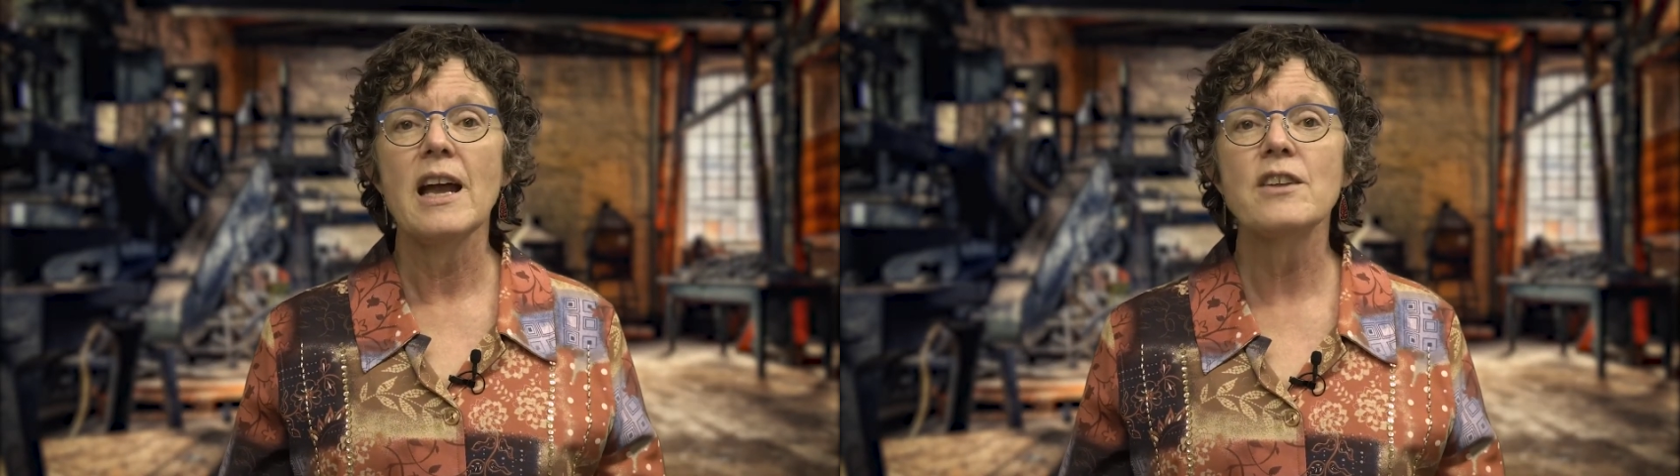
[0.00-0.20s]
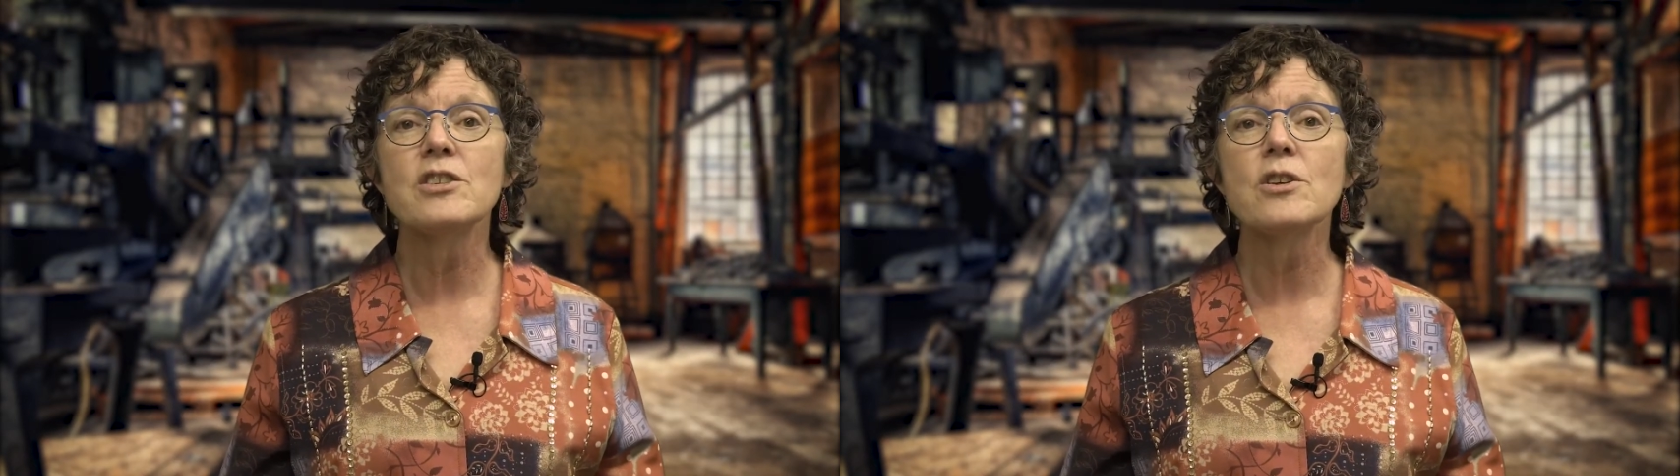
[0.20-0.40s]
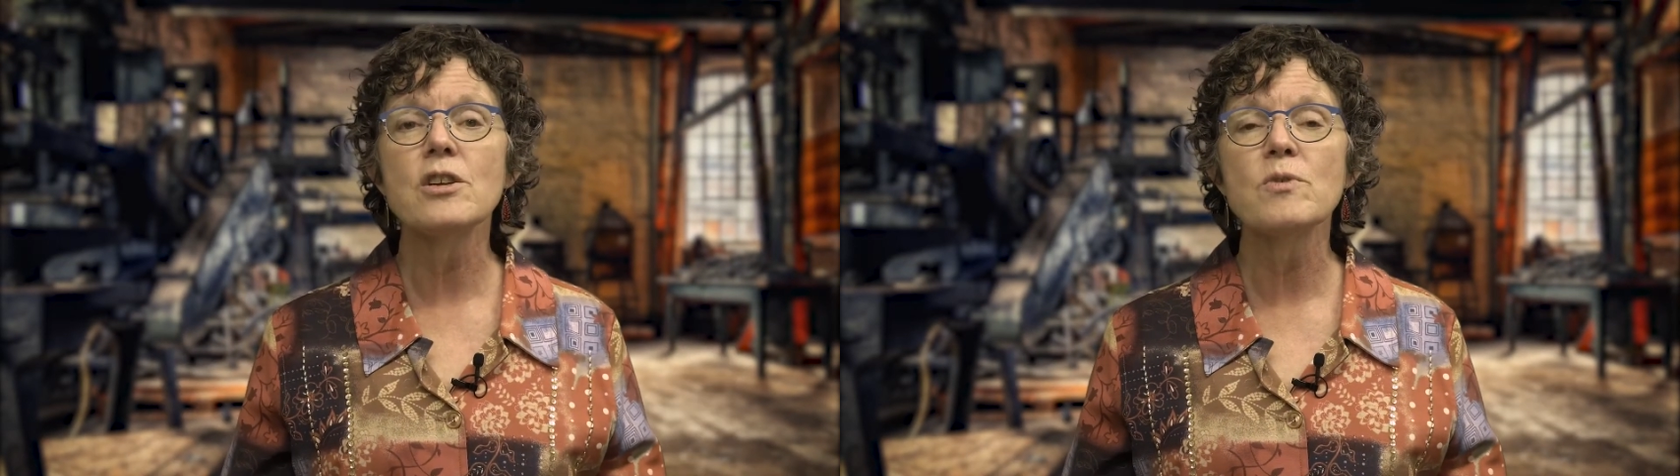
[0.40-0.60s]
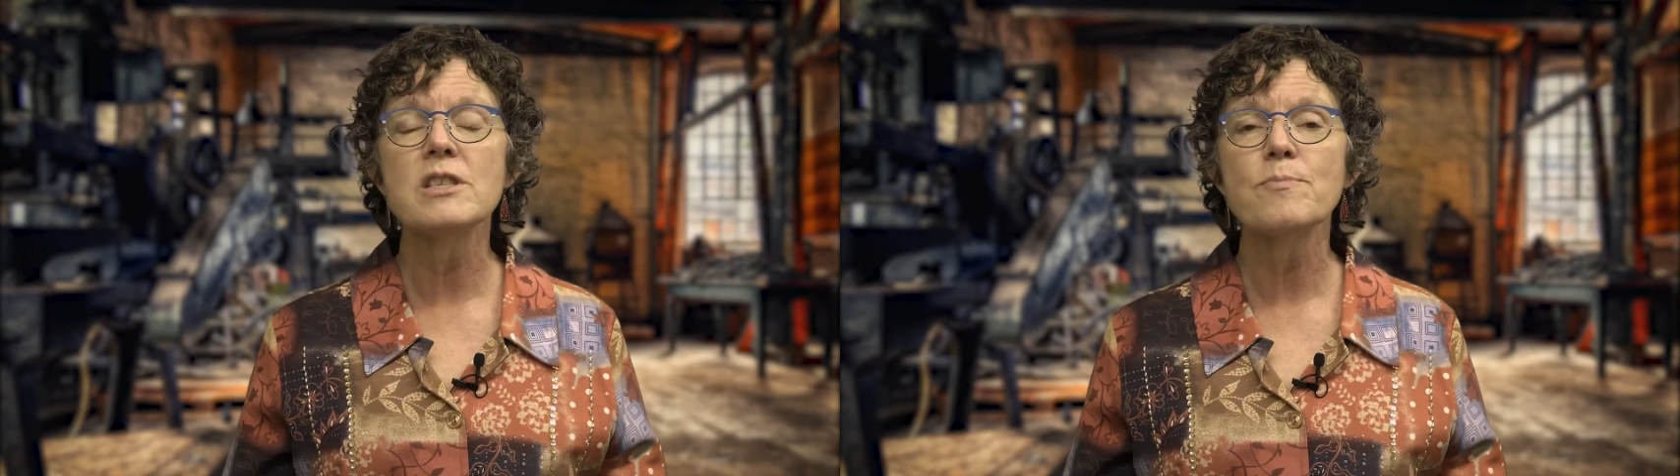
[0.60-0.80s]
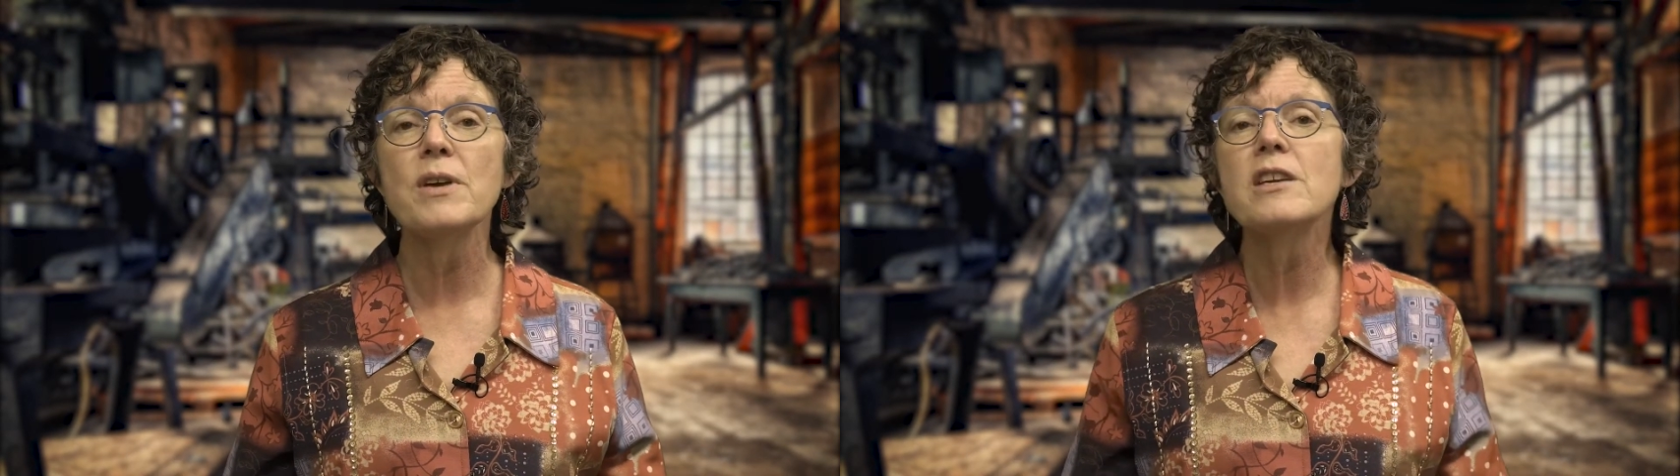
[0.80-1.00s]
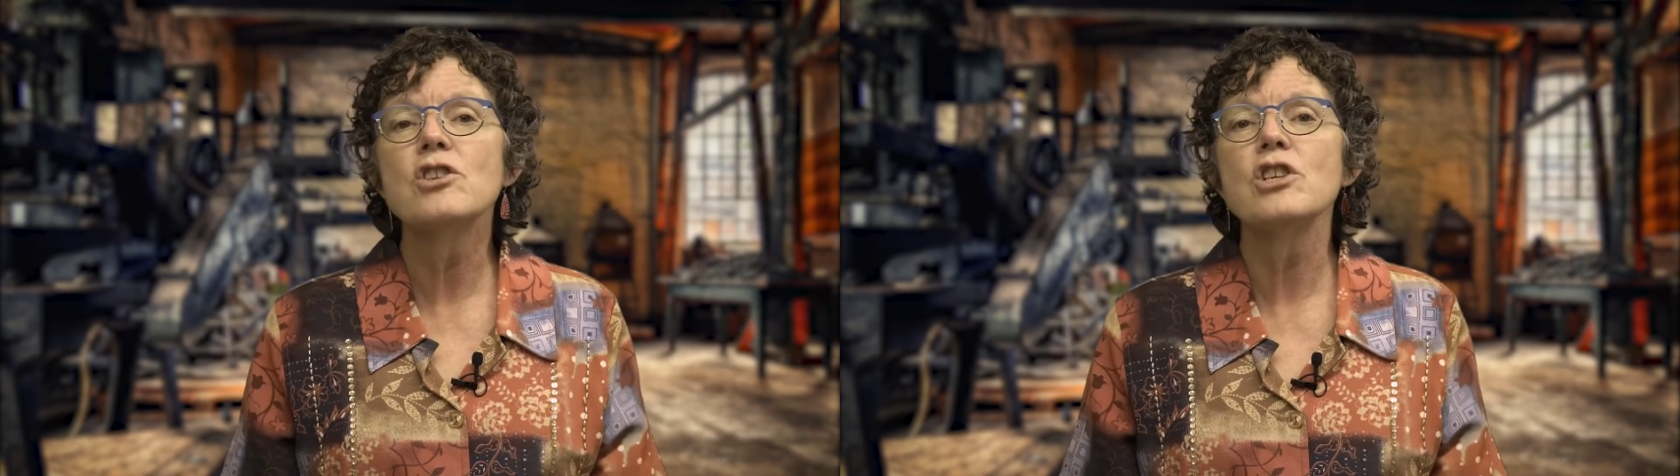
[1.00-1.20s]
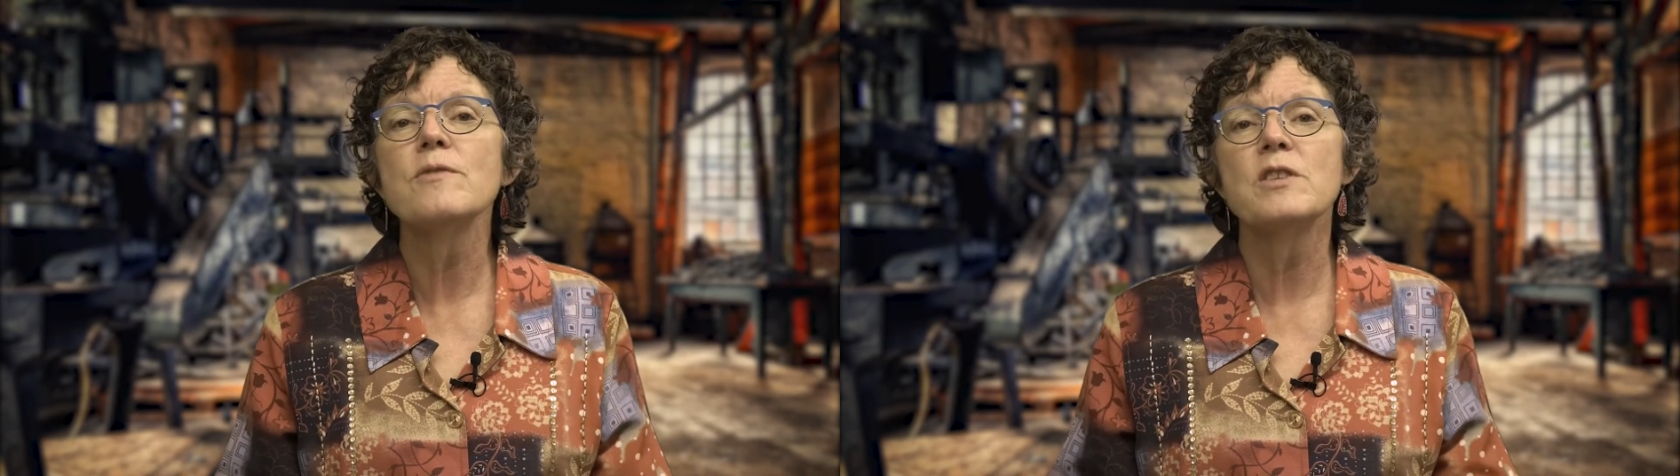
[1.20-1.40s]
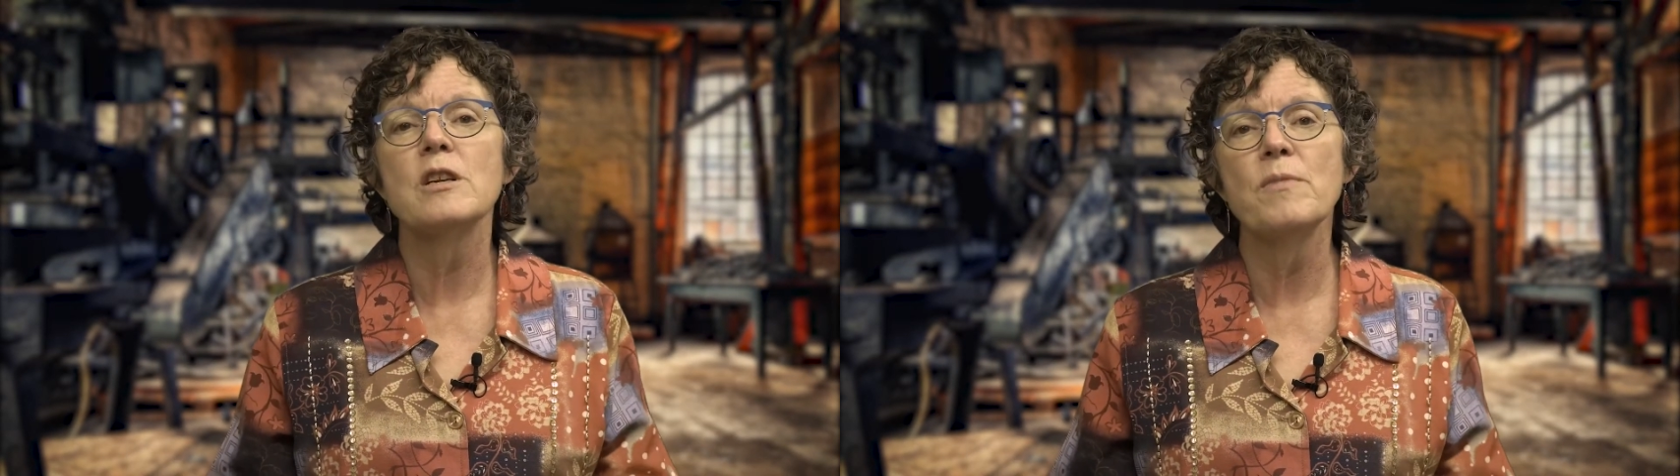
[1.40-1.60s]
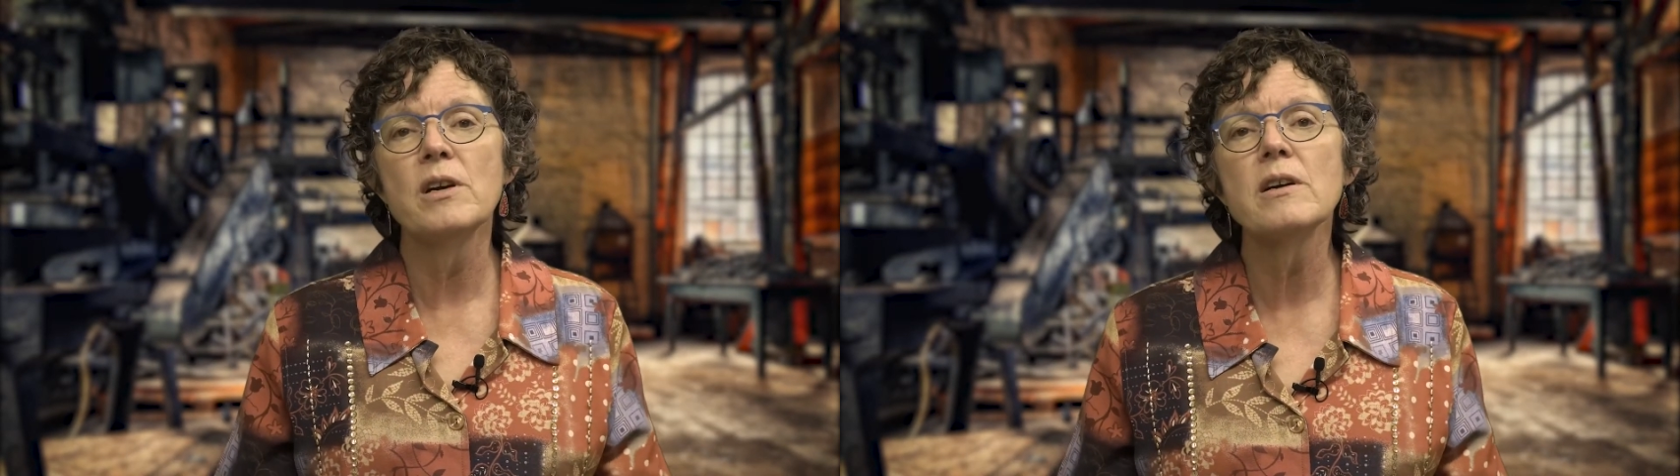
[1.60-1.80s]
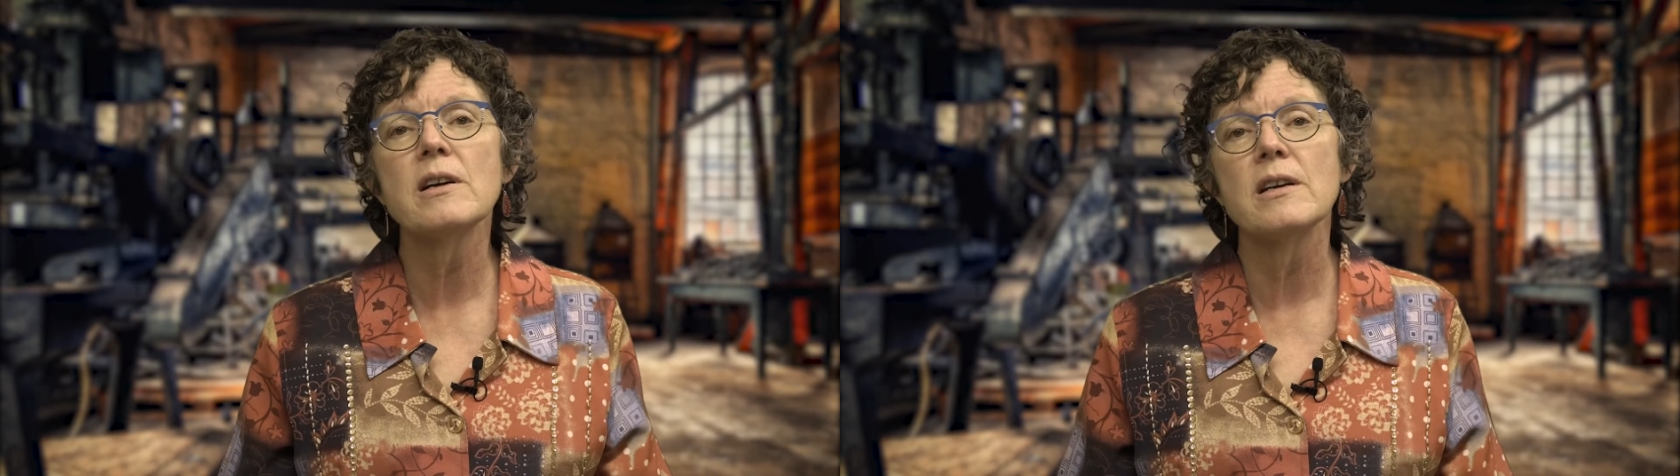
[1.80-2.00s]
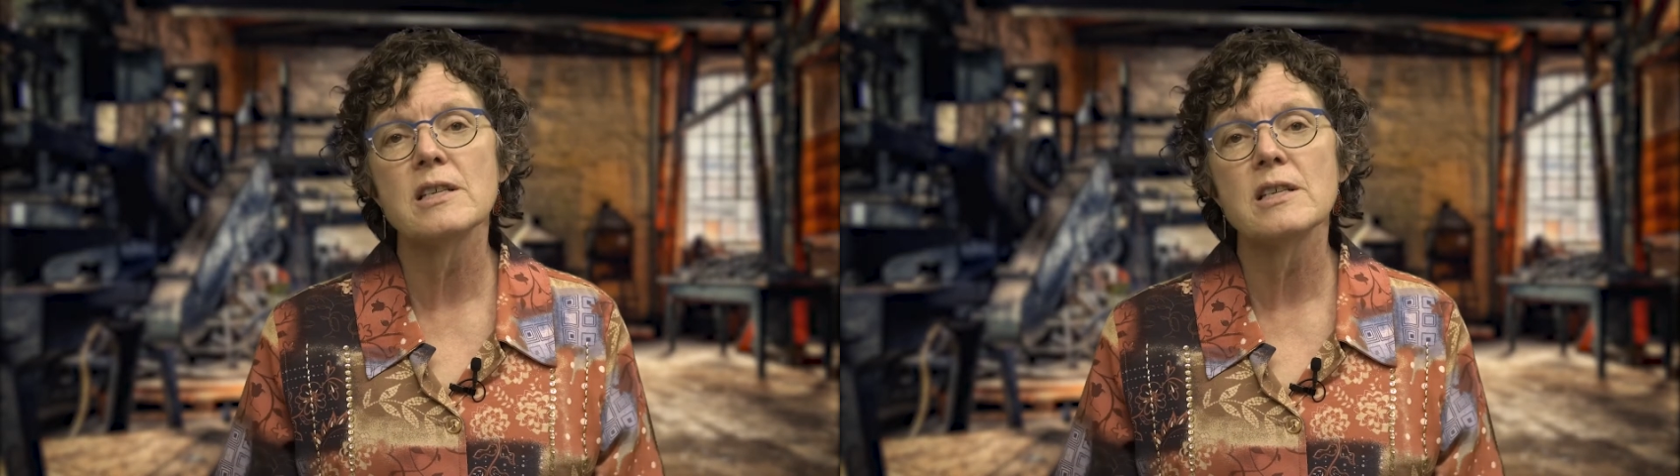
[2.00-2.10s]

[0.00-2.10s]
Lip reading: And so there was a big shift in America,